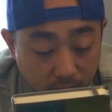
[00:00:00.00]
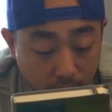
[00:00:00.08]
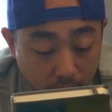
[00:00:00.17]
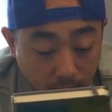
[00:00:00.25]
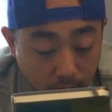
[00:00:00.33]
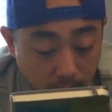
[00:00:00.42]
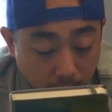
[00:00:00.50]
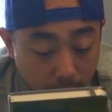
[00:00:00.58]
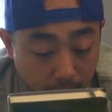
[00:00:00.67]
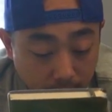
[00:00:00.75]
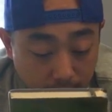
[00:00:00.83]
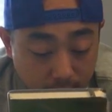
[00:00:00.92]
Um,
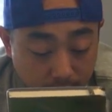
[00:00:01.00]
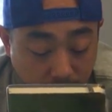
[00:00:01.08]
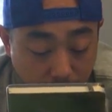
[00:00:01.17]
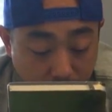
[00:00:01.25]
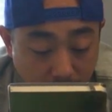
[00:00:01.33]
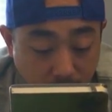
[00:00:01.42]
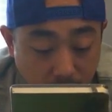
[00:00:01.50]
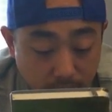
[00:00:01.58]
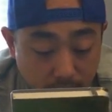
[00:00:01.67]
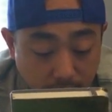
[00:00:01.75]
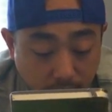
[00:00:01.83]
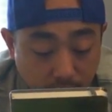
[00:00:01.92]
but there's a price on
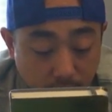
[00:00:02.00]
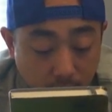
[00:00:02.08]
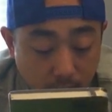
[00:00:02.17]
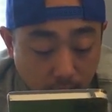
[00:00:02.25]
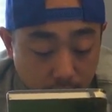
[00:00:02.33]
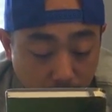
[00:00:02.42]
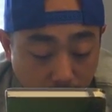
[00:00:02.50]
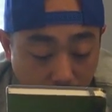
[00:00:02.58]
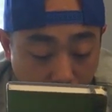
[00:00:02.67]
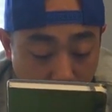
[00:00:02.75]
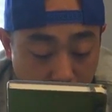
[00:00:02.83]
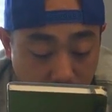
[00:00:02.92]
this on the
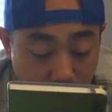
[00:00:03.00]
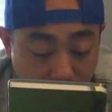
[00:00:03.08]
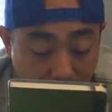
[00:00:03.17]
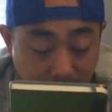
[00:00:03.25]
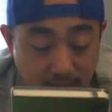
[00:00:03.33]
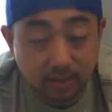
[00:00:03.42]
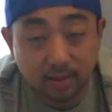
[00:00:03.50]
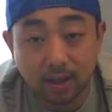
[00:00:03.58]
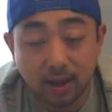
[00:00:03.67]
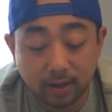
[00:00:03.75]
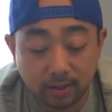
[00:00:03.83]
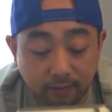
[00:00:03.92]
label. It's uh,
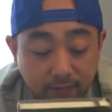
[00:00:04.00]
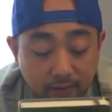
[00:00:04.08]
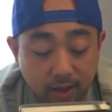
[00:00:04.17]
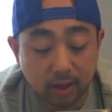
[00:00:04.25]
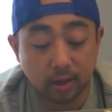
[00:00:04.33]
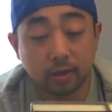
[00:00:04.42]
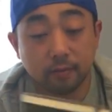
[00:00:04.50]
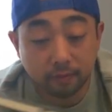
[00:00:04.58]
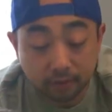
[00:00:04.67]
18.95.